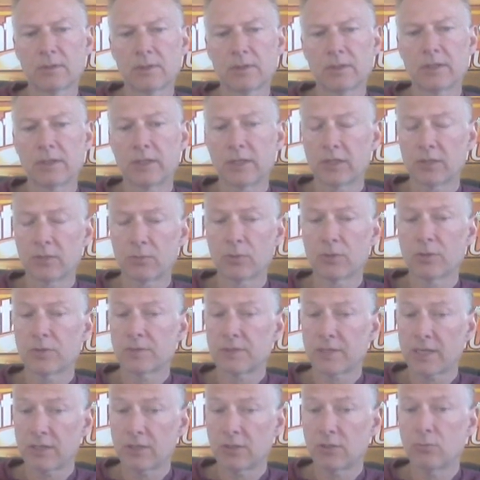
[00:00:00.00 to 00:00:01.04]
in other words,
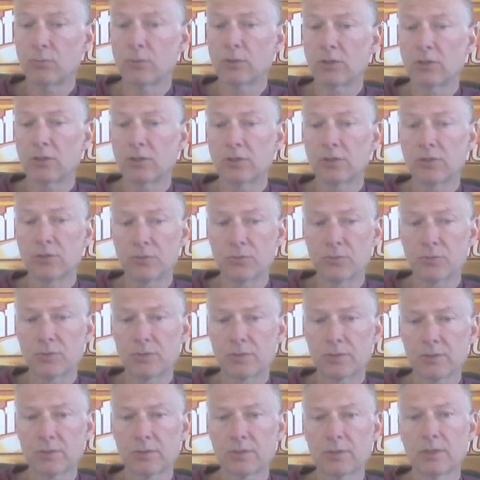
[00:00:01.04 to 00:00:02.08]
that you will
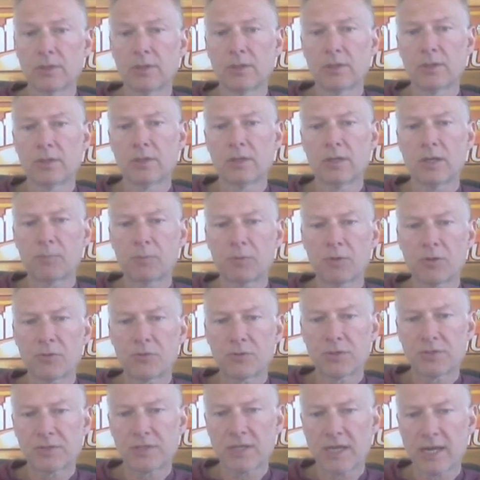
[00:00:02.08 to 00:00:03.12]
lose,
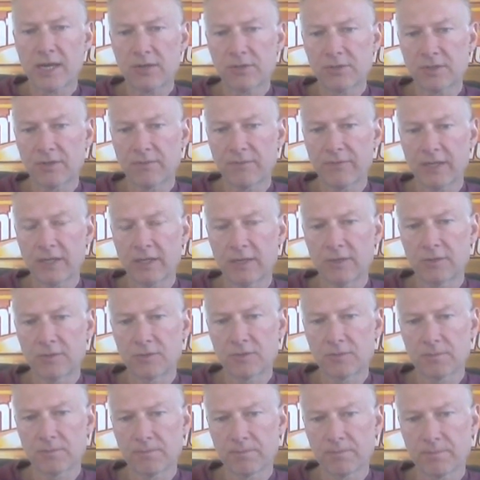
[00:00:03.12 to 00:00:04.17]
approaches the house advantage.